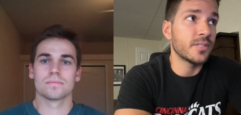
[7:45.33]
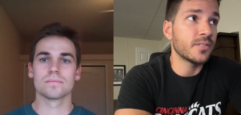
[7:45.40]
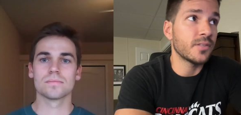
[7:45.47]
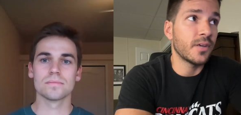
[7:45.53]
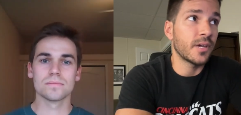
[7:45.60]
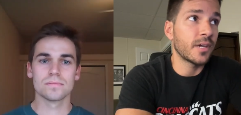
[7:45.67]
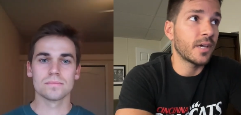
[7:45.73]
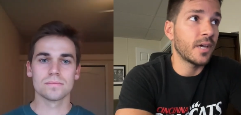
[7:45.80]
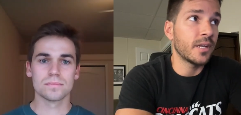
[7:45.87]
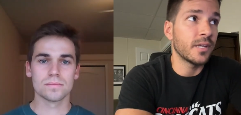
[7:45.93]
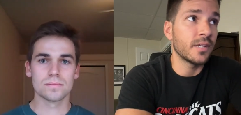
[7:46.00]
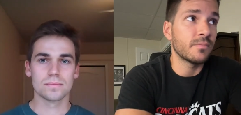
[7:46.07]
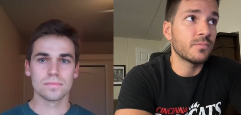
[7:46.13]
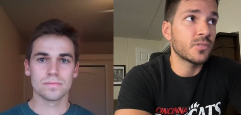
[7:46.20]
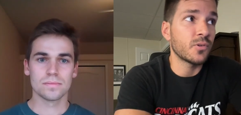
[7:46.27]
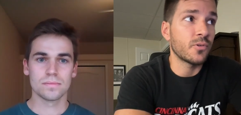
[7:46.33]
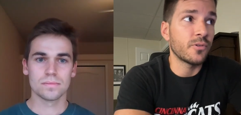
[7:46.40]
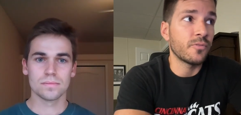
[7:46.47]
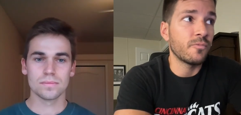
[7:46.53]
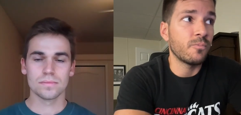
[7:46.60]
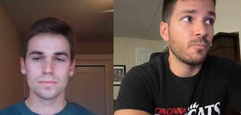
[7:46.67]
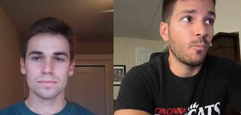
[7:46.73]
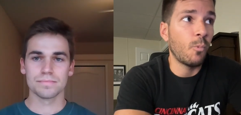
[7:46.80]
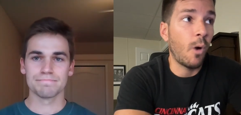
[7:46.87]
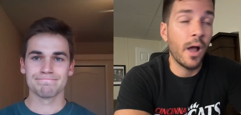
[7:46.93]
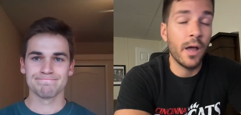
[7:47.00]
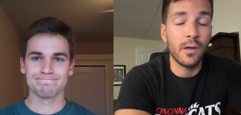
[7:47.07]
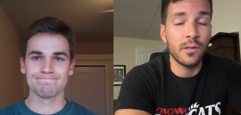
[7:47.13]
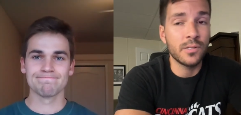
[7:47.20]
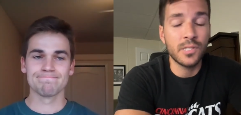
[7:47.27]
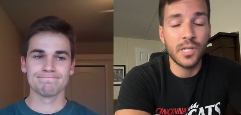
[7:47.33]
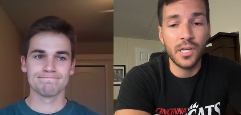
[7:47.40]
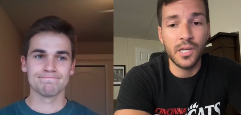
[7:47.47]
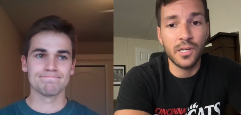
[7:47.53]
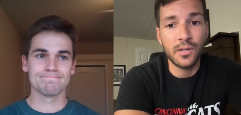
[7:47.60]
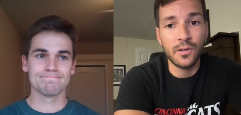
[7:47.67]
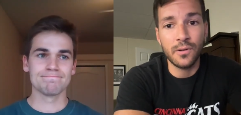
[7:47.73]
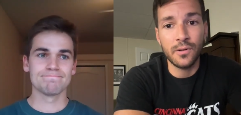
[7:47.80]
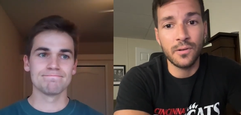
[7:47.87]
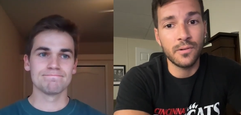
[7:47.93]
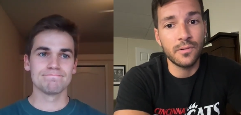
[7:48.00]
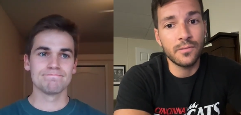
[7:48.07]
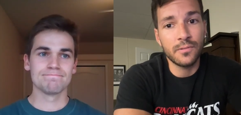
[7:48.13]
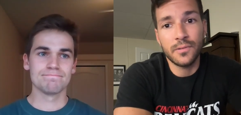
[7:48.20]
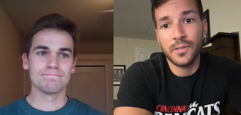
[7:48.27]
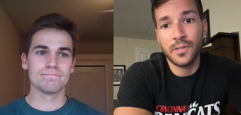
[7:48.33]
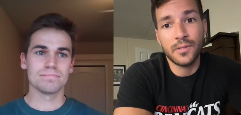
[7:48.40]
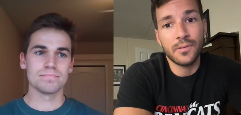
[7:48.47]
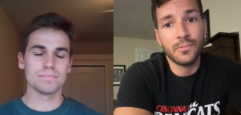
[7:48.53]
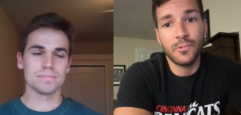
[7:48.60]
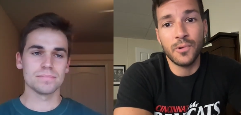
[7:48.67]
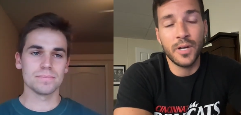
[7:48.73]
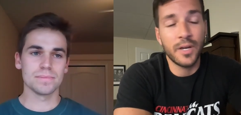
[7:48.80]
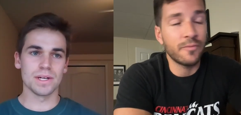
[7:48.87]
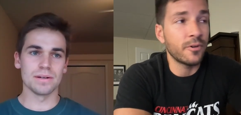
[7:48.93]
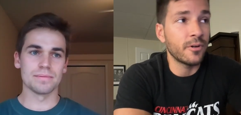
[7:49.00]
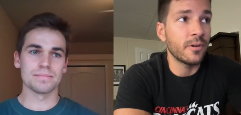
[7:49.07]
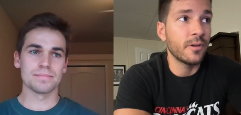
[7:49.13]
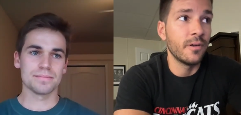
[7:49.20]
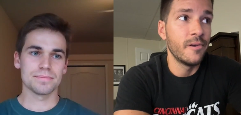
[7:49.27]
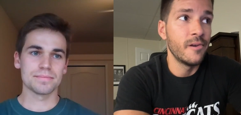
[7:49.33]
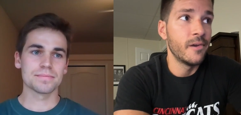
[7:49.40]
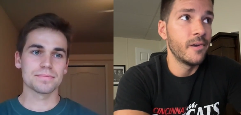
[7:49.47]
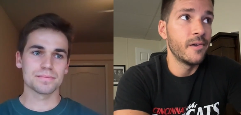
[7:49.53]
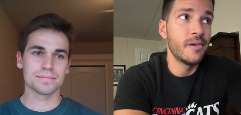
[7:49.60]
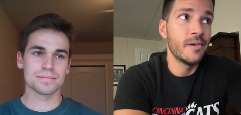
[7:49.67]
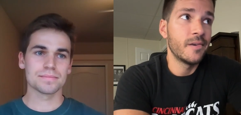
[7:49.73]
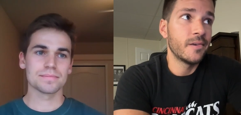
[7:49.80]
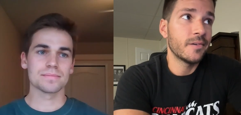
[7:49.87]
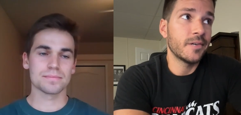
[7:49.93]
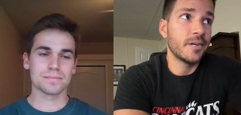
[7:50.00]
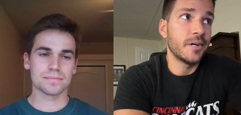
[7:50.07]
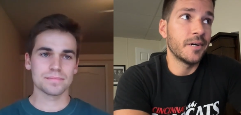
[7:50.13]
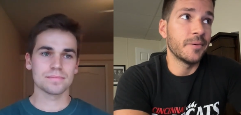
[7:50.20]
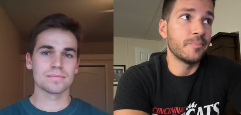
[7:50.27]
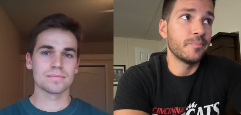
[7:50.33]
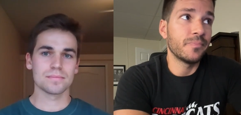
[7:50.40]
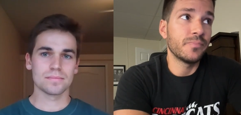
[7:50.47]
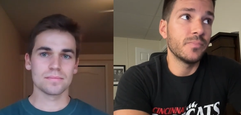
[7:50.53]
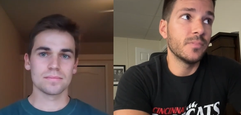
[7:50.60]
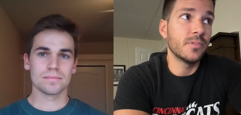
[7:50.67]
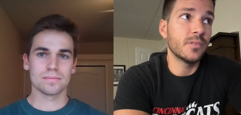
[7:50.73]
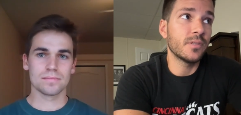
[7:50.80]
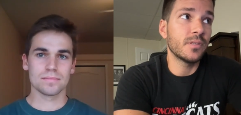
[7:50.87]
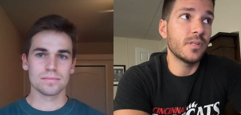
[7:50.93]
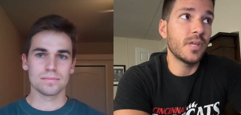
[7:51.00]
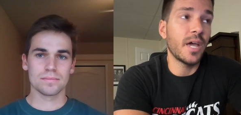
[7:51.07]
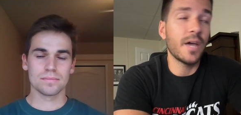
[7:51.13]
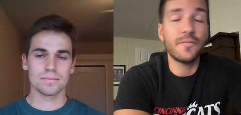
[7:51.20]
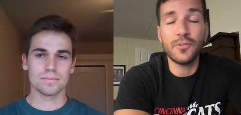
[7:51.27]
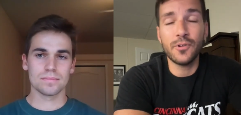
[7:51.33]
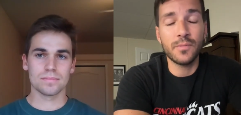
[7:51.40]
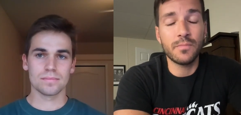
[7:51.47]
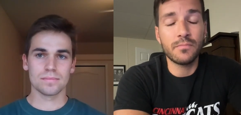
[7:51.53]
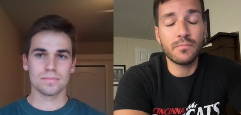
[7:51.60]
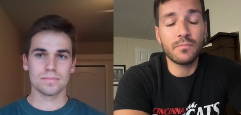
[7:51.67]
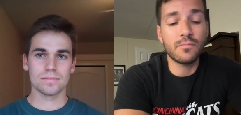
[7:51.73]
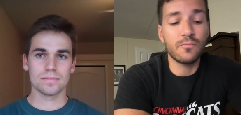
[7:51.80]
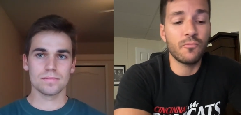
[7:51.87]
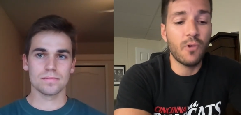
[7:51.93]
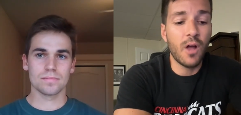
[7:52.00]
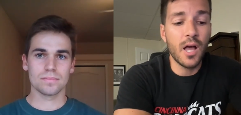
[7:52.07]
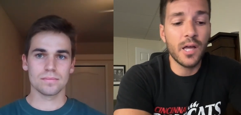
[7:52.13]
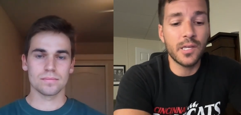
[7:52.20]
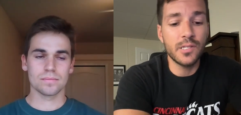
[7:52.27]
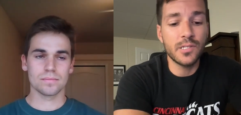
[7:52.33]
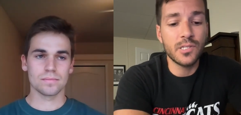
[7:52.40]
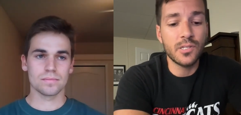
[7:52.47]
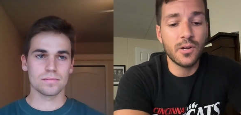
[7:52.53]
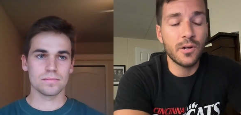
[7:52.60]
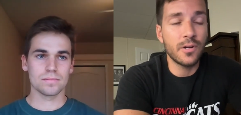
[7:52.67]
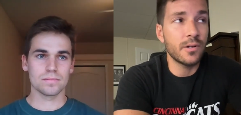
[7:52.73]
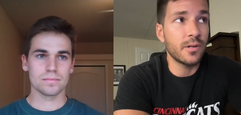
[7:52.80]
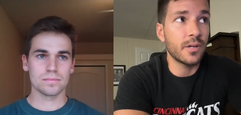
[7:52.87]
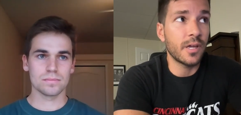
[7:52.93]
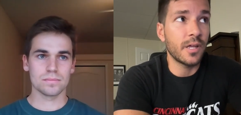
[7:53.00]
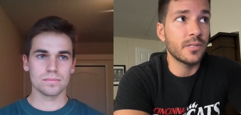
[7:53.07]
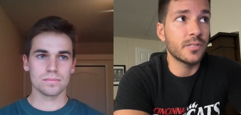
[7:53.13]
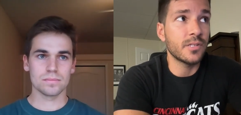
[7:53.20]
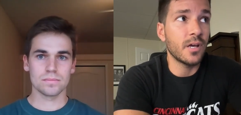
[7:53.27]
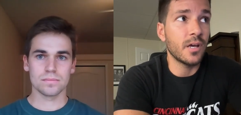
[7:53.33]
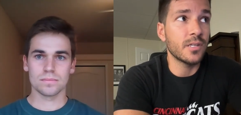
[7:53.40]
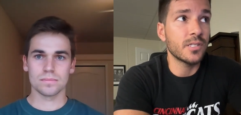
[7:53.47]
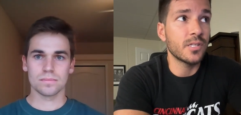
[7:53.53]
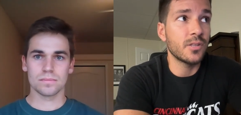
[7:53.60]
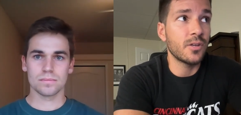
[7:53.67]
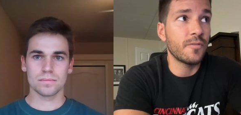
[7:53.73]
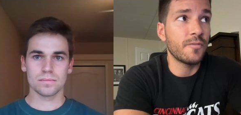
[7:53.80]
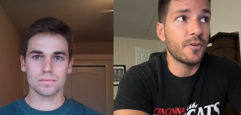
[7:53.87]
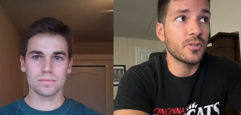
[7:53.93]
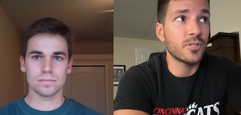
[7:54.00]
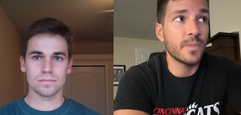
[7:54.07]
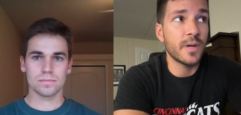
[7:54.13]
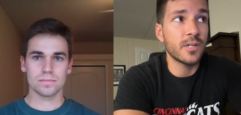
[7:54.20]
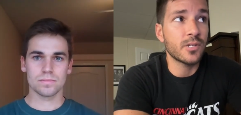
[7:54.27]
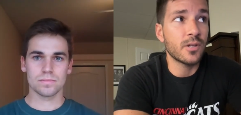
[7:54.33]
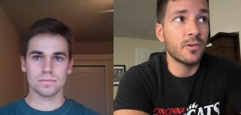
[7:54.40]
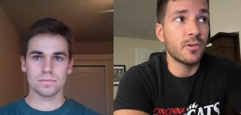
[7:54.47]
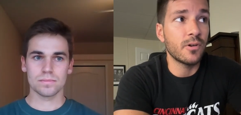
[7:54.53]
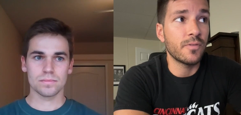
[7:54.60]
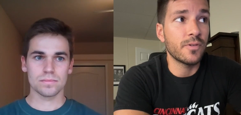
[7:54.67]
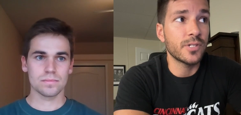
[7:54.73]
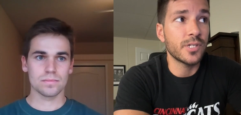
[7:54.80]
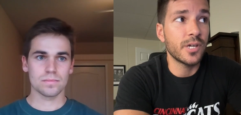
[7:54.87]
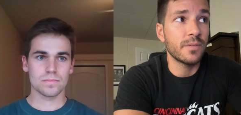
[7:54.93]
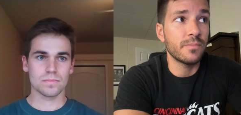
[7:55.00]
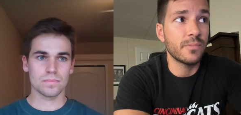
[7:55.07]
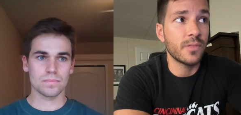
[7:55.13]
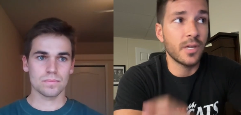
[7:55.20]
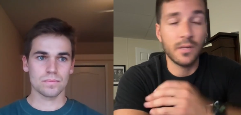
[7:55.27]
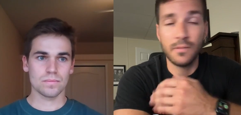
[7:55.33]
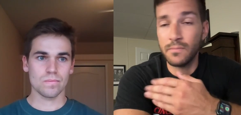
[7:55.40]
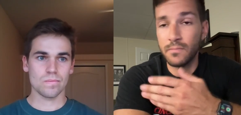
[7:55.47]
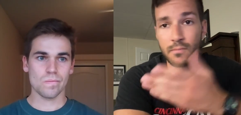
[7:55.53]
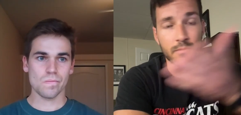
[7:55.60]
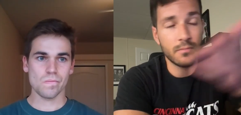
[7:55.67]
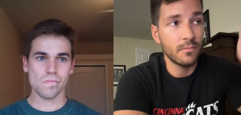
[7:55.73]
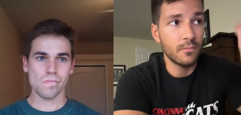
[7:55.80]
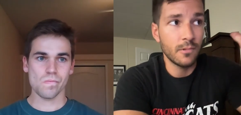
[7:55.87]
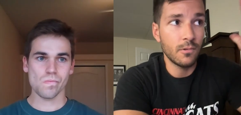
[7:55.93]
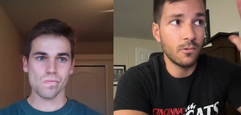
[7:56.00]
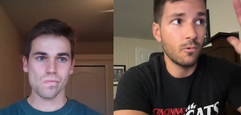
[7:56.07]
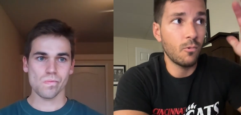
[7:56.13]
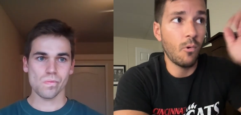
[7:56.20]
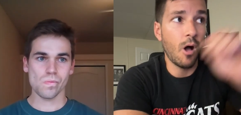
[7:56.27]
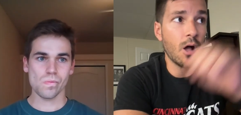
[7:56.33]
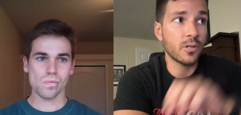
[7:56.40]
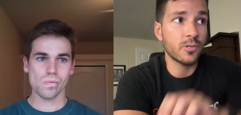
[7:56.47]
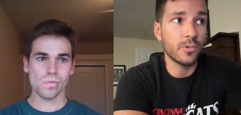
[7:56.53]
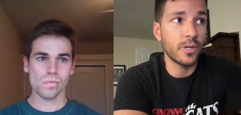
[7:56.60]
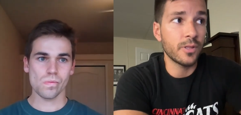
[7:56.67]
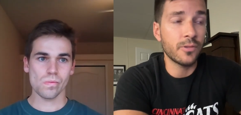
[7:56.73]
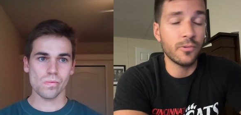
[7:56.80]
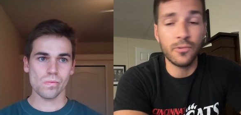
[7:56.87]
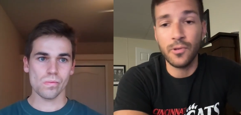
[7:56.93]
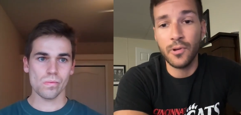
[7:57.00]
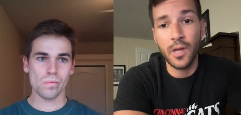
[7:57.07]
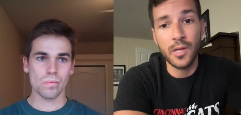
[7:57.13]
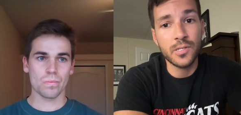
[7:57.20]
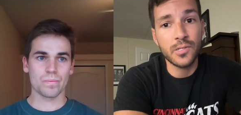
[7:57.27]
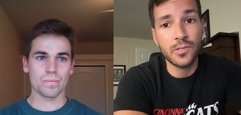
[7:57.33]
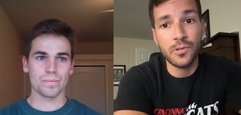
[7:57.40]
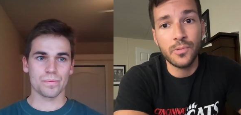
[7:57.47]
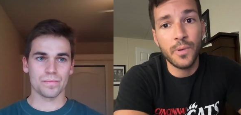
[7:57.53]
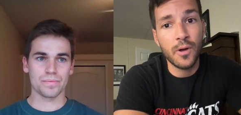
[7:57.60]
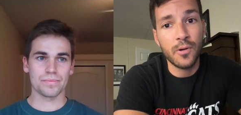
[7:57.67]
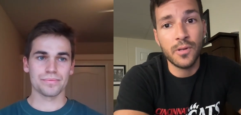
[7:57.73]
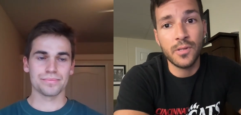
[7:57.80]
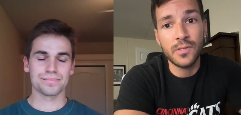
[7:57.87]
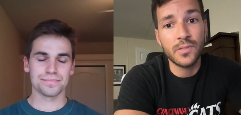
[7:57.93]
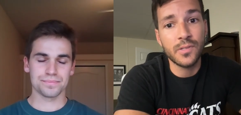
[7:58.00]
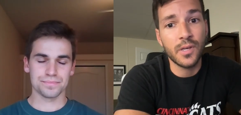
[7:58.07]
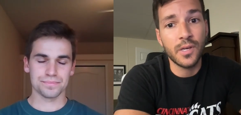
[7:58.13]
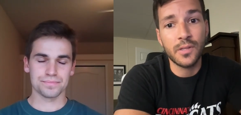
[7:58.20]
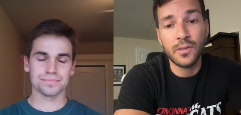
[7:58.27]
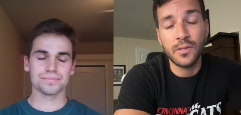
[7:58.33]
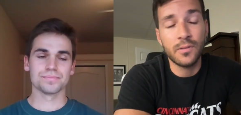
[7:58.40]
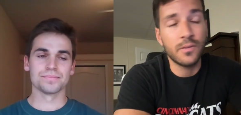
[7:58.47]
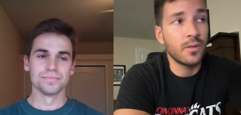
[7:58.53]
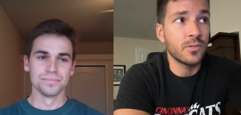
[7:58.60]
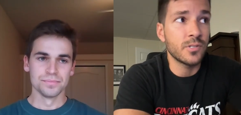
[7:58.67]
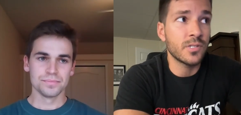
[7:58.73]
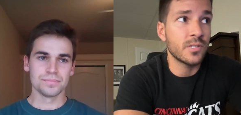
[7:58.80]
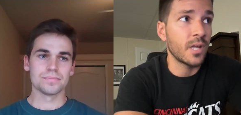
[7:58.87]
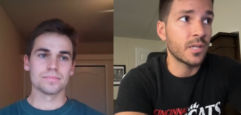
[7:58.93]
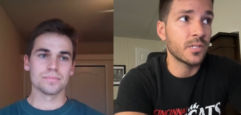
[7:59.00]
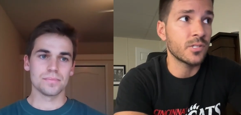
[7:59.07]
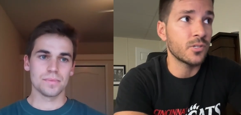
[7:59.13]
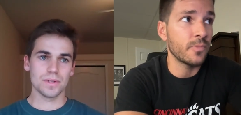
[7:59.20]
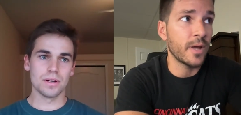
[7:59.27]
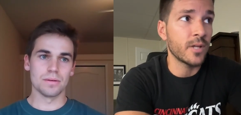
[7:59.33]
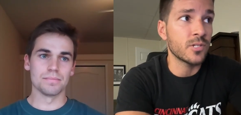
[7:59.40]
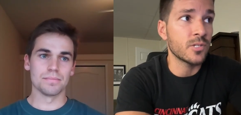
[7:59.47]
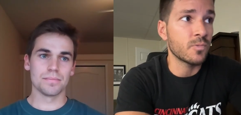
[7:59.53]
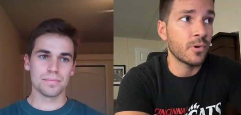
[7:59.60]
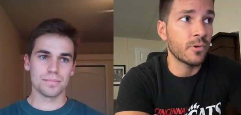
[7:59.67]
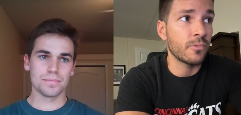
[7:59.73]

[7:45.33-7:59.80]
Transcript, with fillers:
Speaker 1: that's like any sort of wild take or like whatever. Um, after a rocky start against us in their first match going to overtime, they walked right through their next two opponents. Like those next two matches